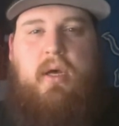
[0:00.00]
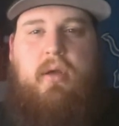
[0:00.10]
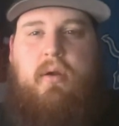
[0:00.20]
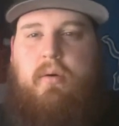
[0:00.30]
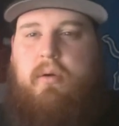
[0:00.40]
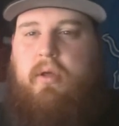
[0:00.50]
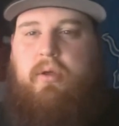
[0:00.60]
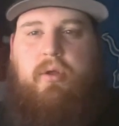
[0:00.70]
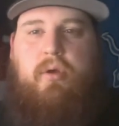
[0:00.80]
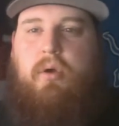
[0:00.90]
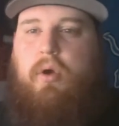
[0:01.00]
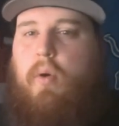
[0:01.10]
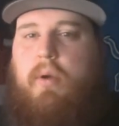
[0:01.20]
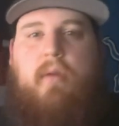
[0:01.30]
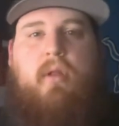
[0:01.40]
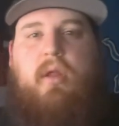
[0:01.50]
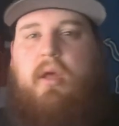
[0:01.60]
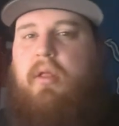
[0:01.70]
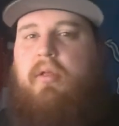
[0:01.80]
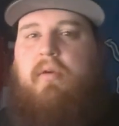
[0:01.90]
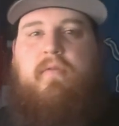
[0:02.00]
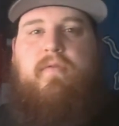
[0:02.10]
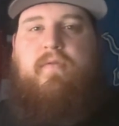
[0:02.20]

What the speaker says: You know, you can go down the list of